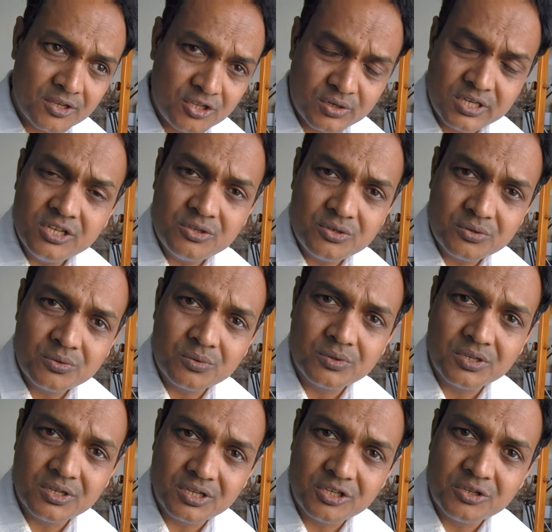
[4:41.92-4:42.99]
you need to
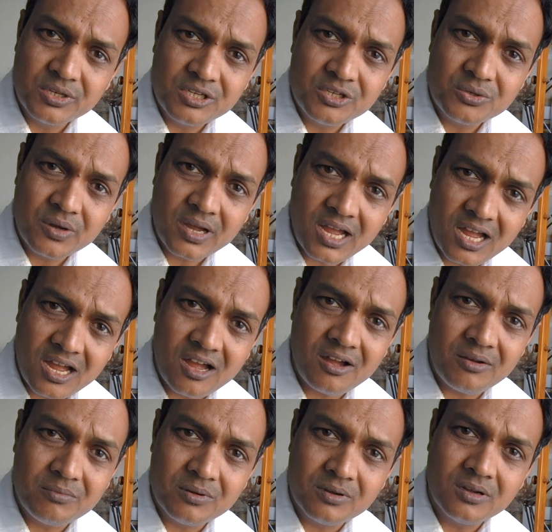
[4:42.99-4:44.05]
you need to
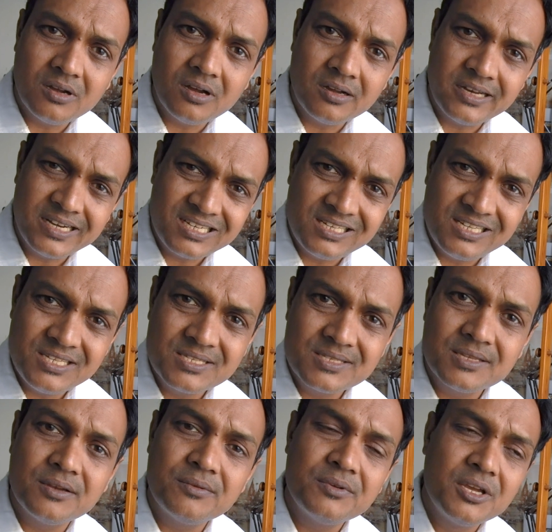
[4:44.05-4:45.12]
have at
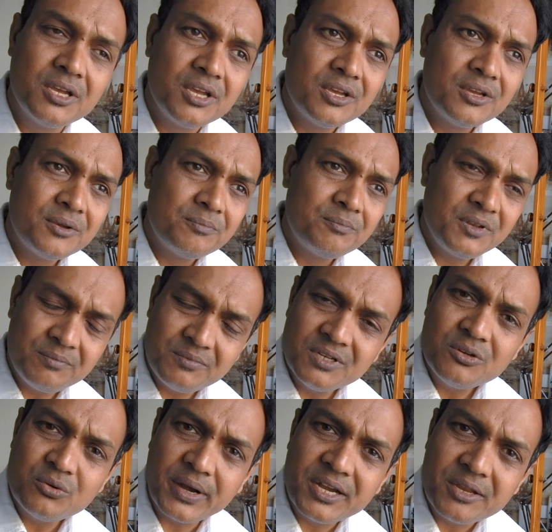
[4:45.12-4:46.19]
least
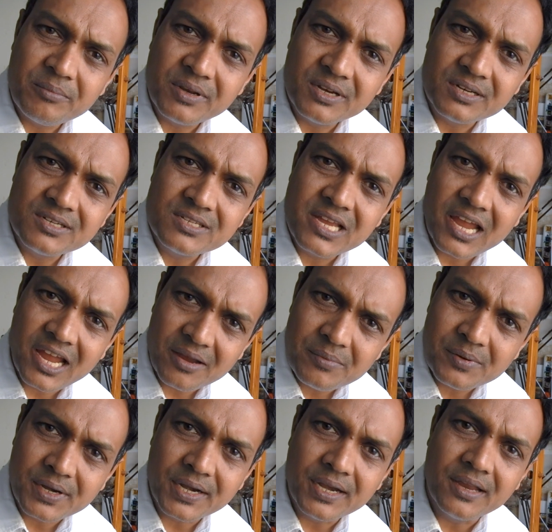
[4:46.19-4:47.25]
15-20 minutes
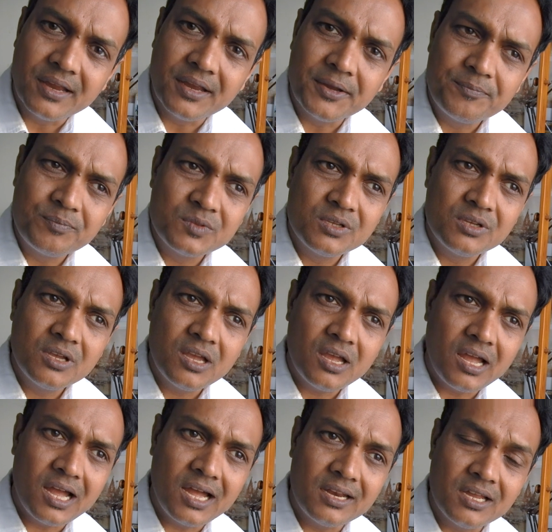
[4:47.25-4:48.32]
every day
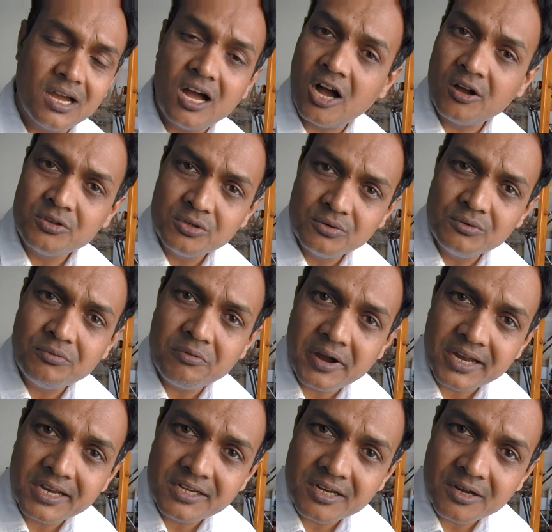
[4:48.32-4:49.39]
and how you will
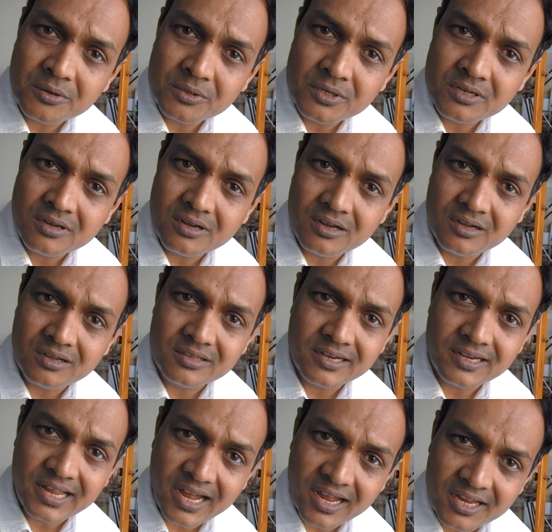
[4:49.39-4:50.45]
find out uh,
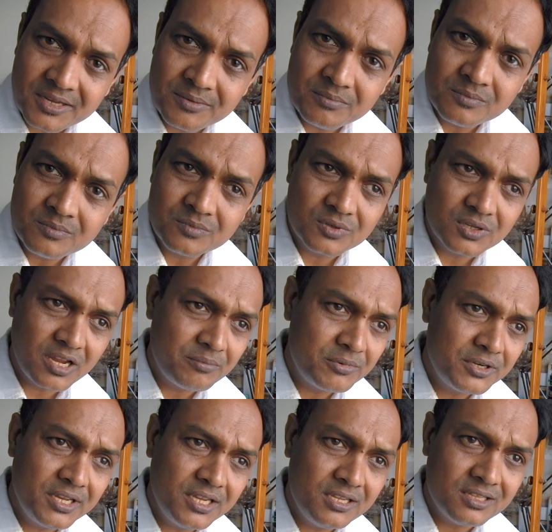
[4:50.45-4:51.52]
the time
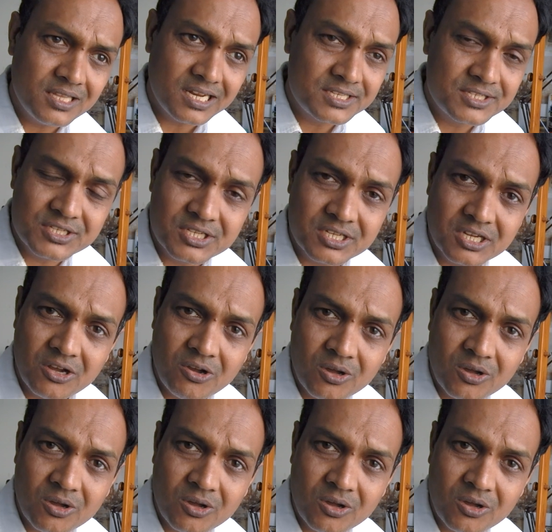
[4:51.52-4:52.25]
every day that's uh,